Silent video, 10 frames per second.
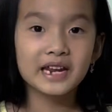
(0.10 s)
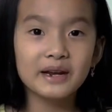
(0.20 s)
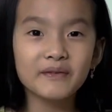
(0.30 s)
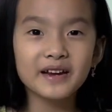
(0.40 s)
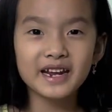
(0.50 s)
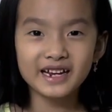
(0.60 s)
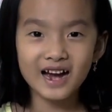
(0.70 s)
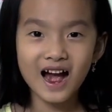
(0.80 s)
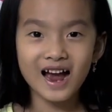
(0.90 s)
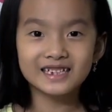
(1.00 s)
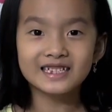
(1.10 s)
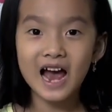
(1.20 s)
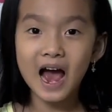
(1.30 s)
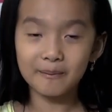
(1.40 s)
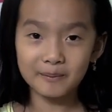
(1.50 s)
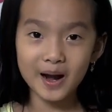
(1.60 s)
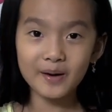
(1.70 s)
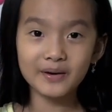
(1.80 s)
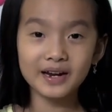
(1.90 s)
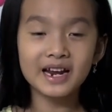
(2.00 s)
evening, guys. I'm
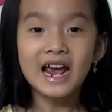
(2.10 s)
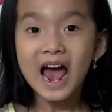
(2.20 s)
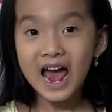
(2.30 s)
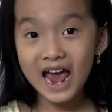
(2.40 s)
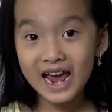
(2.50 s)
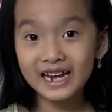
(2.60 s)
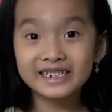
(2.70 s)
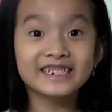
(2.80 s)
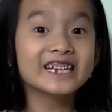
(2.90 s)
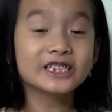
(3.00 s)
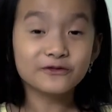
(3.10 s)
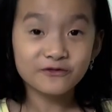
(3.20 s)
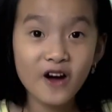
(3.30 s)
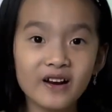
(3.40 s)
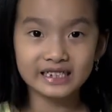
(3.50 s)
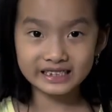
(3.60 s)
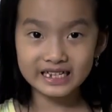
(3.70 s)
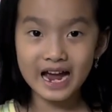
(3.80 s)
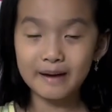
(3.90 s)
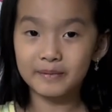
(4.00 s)
Mary, and it's phonics
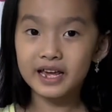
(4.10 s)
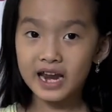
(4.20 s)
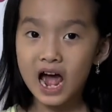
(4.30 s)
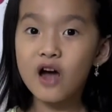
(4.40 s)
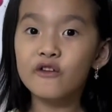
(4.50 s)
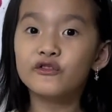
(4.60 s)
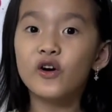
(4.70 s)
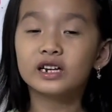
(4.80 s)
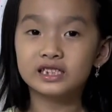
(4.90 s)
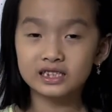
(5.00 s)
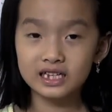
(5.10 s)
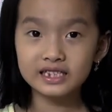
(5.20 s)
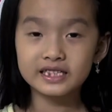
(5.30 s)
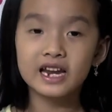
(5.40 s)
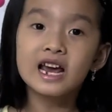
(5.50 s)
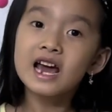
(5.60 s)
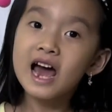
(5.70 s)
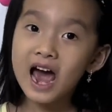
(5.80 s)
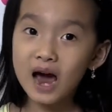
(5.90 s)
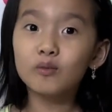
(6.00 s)
time. In our phonics lesson,
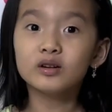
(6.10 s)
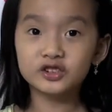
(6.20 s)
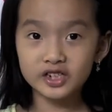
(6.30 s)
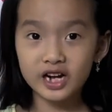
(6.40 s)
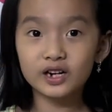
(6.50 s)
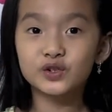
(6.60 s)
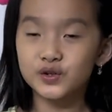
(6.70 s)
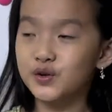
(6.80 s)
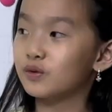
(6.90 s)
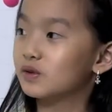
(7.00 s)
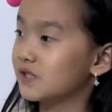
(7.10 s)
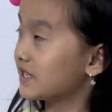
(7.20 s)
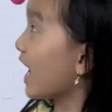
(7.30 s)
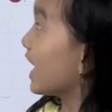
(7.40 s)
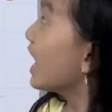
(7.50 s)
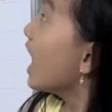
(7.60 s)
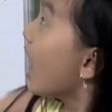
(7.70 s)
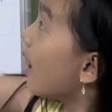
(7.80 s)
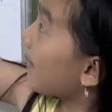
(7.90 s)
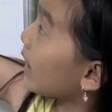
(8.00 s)
I will share to you today
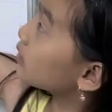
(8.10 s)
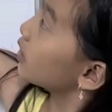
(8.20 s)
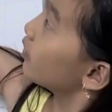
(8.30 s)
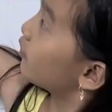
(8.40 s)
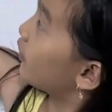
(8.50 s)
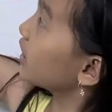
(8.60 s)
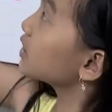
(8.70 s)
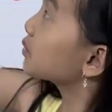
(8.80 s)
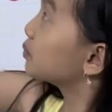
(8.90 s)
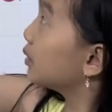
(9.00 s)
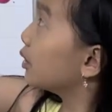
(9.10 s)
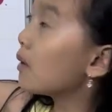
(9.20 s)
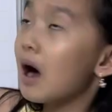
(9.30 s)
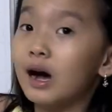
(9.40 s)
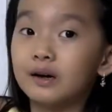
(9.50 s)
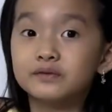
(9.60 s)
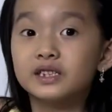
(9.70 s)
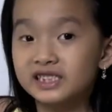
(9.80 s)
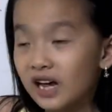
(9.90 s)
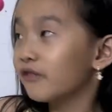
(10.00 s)
about first rule of the
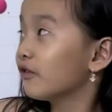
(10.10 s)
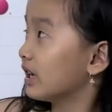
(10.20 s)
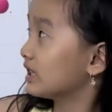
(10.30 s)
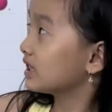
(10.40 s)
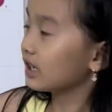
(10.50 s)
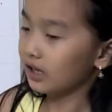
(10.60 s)
suffix.